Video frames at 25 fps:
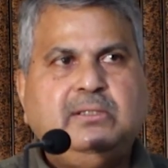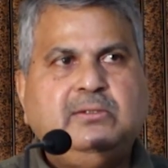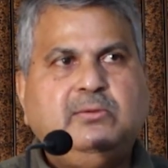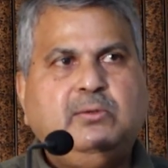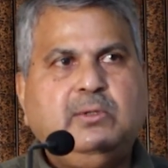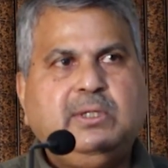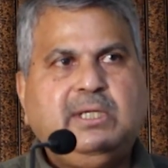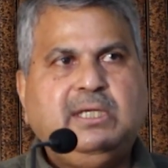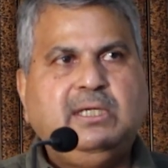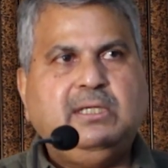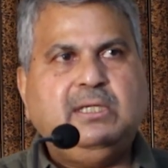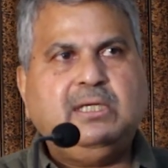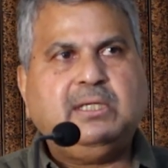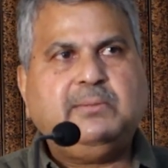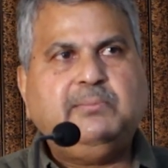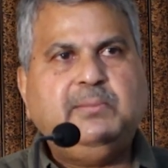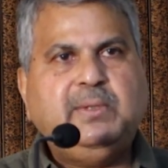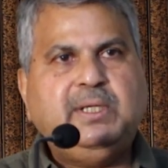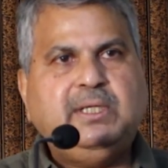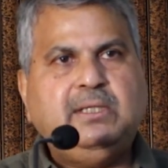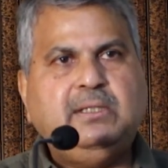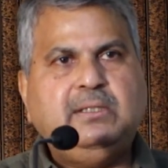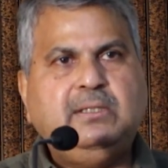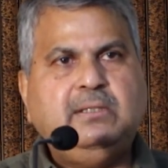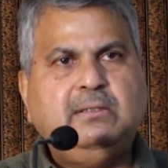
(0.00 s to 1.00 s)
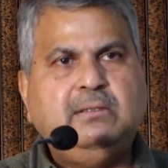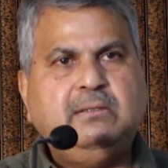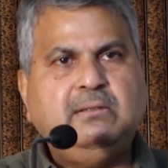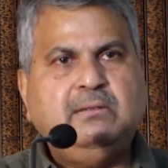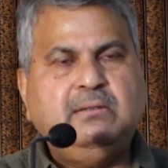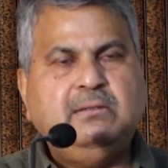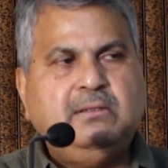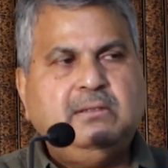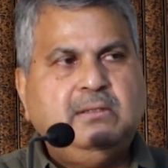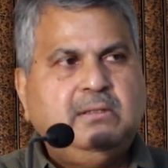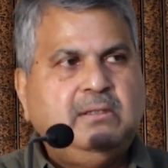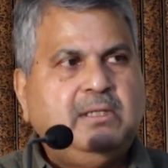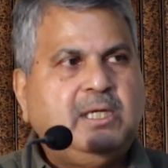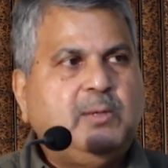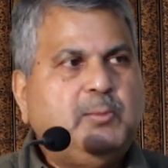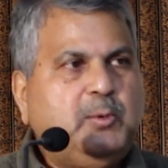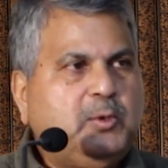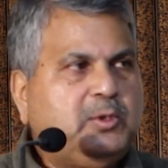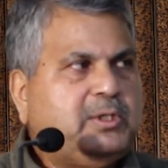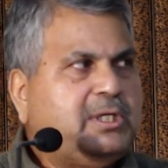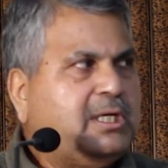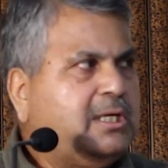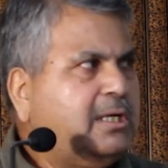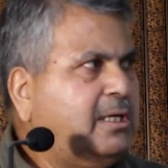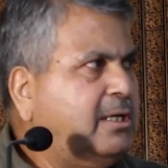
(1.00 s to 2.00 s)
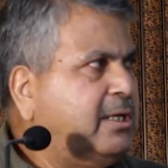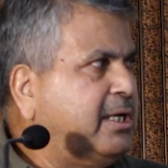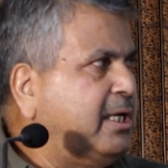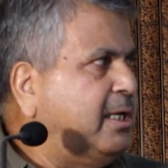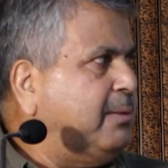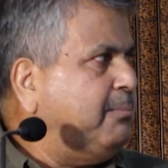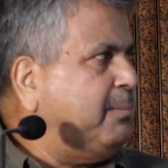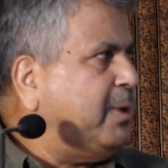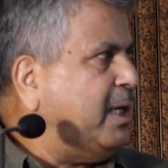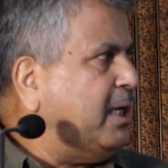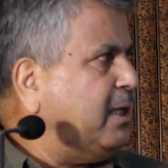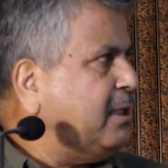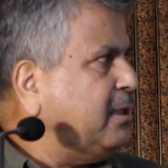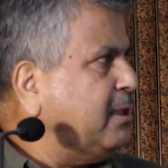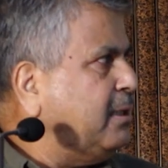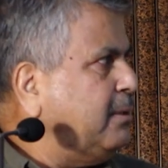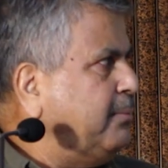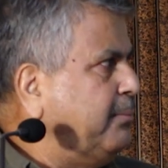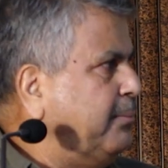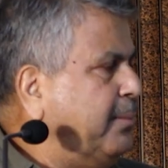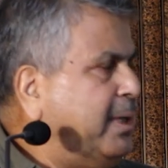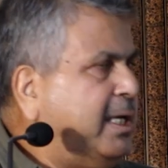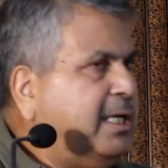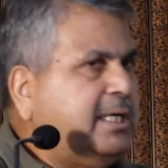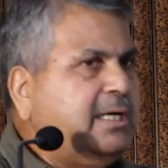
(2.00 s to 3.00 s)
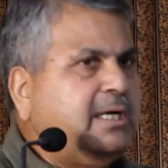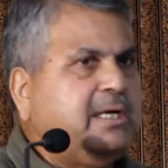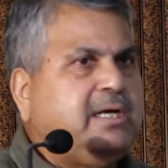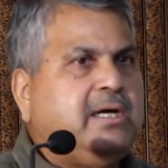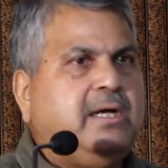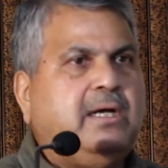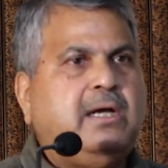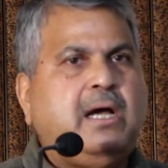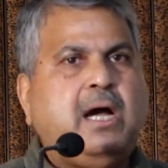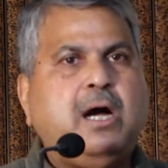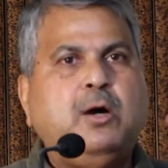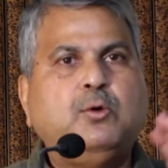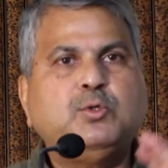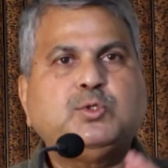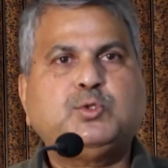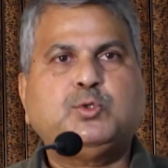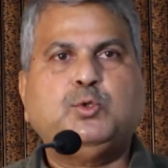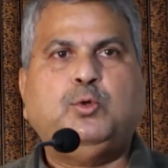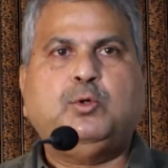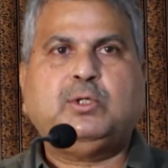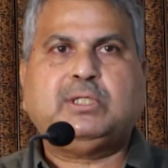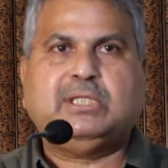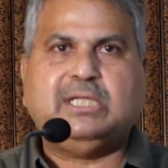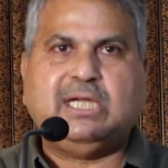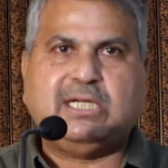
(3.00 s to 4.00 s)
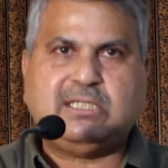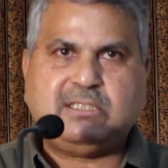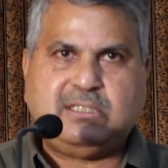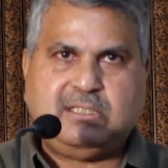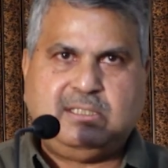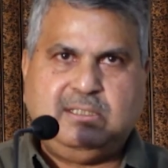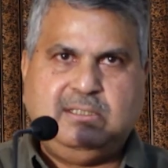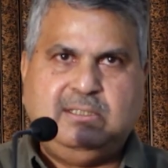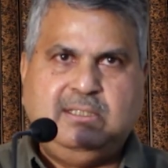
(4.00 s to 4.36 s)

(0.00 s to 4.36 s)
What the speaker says: Okay, let me remove that green belt and make a house over that.